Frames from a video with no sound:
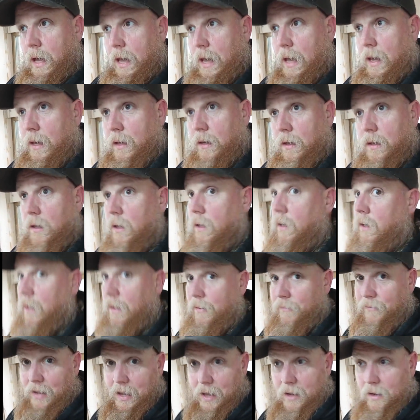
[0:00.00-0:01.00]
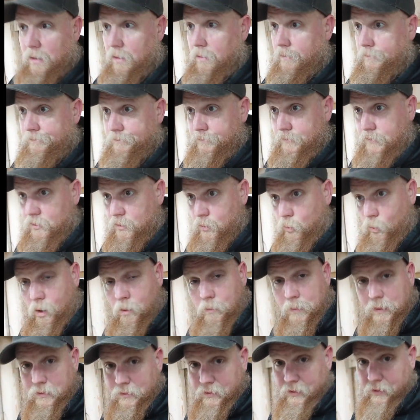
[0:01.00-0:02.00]
and I've got a
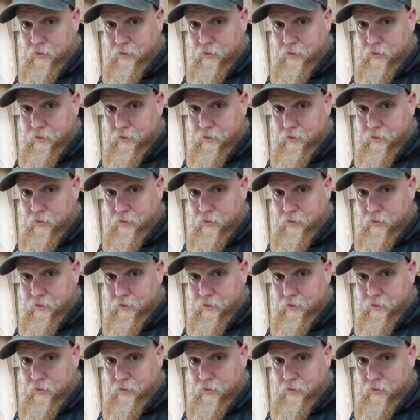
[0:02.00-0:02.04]
12 by